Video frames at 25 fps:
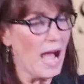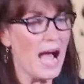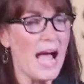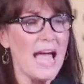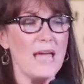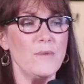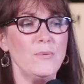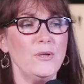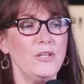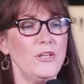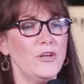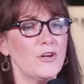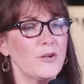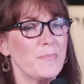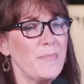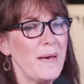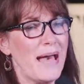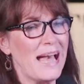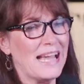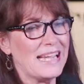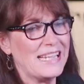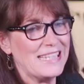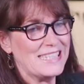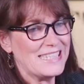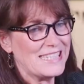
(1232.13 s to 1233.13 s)
I will look
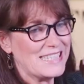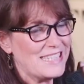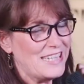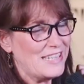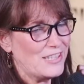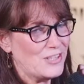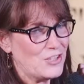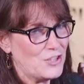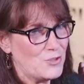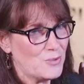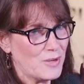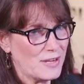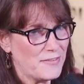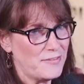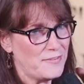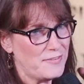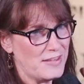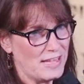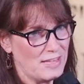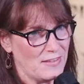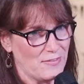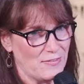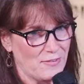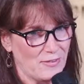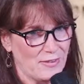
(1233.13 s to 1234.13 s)
back and see that you are
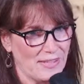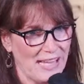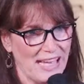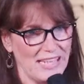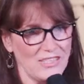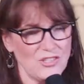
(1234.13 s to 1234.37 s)
faithful.